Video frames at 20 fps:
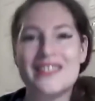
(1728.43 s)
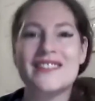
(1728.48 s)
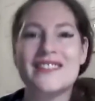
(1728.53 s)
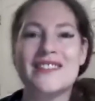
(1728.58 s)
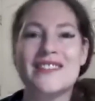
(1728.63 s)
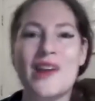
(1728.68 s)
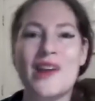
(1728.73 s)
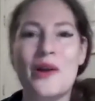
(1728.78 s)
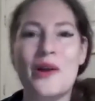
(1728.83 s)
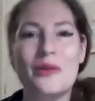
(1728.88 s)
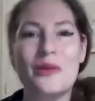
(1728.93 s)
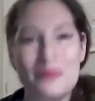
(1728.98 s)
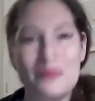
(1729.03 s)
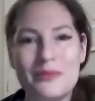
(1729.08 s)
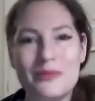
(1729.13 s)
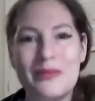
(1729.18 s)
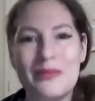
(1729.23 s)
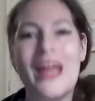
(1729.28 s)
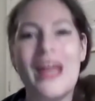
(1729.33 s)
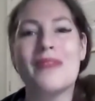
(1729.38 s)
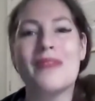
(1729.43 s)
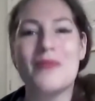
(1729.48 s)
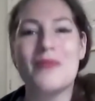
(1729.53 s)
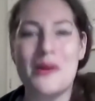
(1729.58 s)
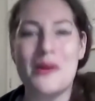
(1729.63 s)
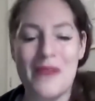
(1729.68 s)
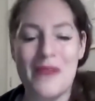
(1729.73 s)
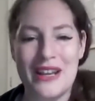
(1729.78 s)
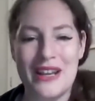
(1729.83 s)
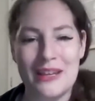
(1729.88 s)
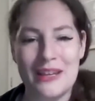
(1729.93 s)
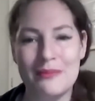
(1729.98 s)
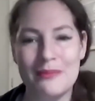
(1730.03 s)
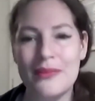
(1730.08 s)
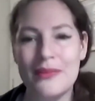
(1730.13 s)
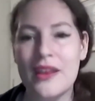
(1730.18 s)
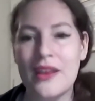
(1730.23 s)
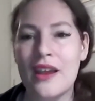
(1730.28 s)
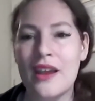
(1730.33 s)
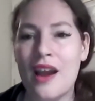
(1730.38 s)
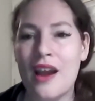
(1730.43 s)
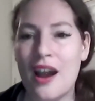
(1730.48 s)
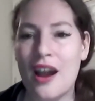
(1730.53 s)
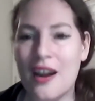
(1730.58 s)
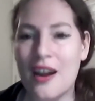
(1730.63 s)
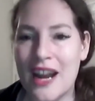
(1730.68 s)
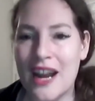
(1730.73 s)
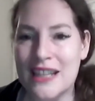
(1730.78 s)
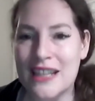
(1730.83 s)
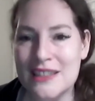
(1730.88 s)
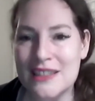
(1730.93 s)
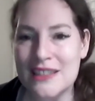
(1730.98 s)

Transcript: So make more money. All right,